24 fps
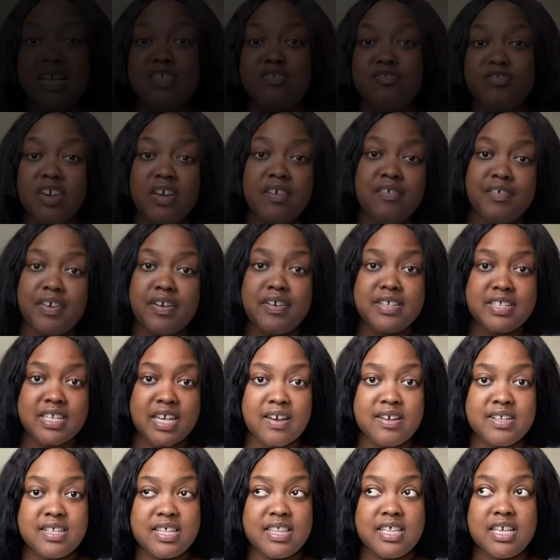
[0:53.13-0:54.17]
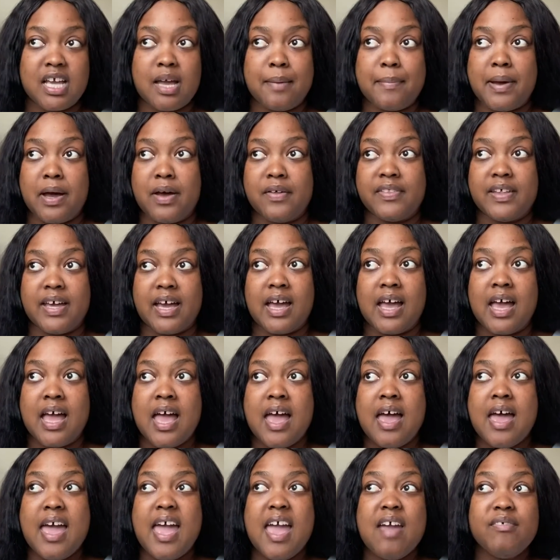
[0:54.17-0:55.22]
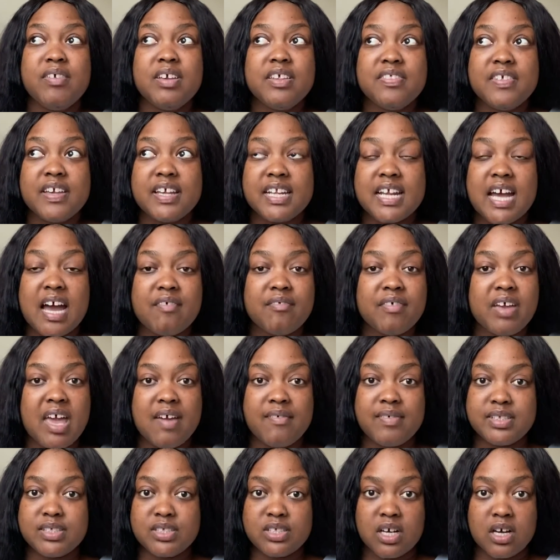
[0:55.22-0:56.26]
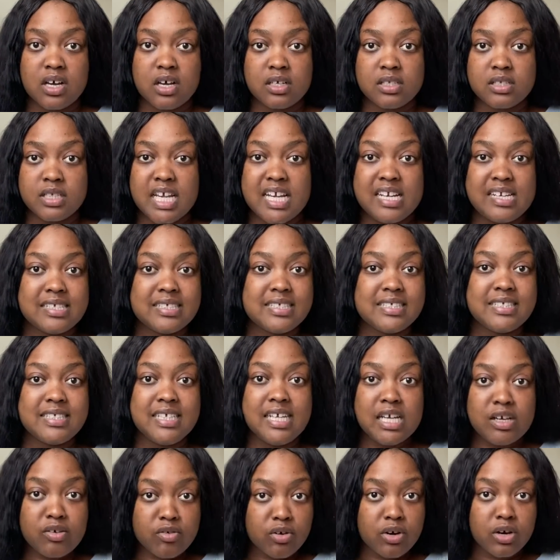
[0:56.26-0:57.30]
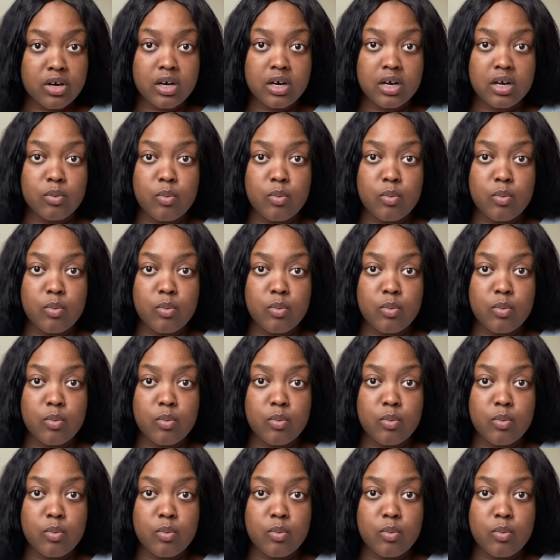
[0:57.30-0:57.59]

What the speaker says: very, very scary to think about, that everything that I've ever done in the secret,